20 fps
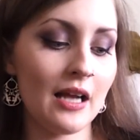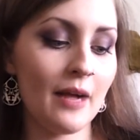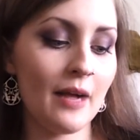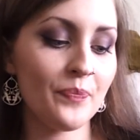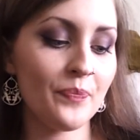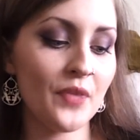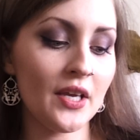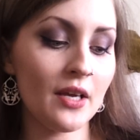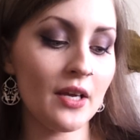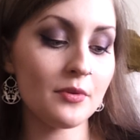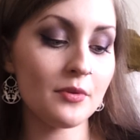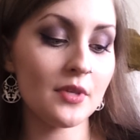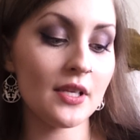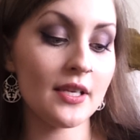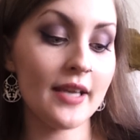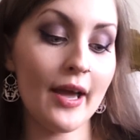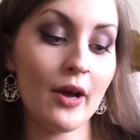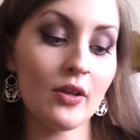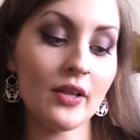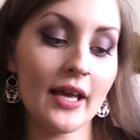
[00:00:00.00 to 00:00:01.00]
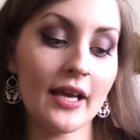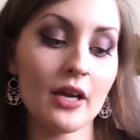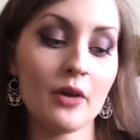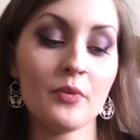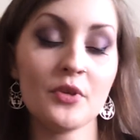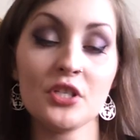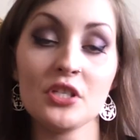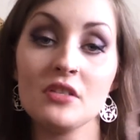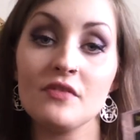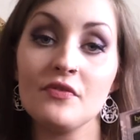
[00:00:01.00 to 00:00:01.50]
It comes with a nail
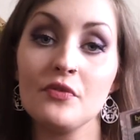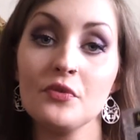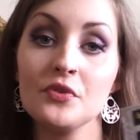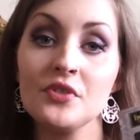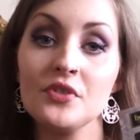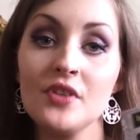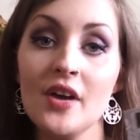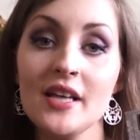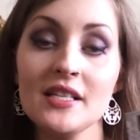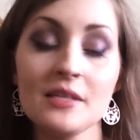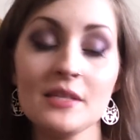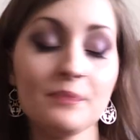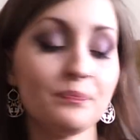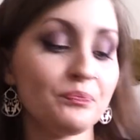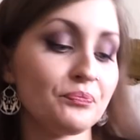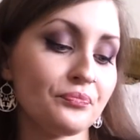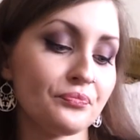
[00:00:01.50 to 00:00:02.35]
lacquer, which is full size,